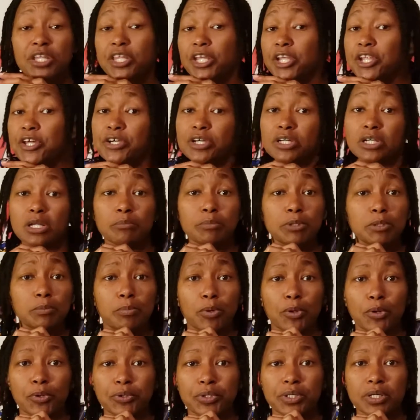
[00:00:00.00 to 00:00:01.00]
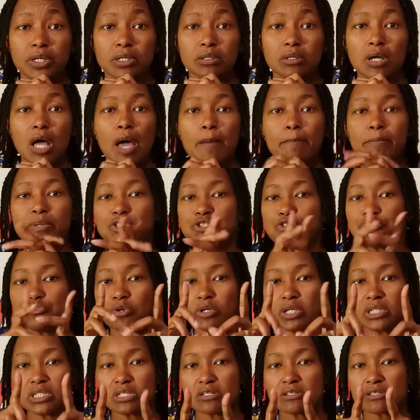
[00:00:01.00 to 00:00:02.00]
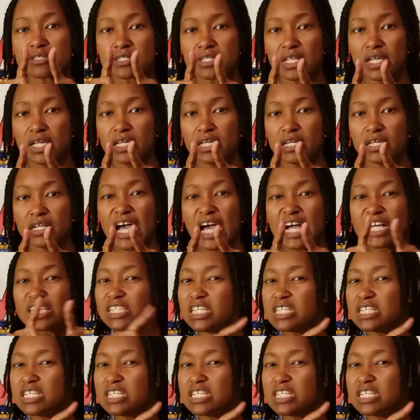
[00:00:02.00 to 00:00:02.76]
that they're going to be burned up. But you don't understand.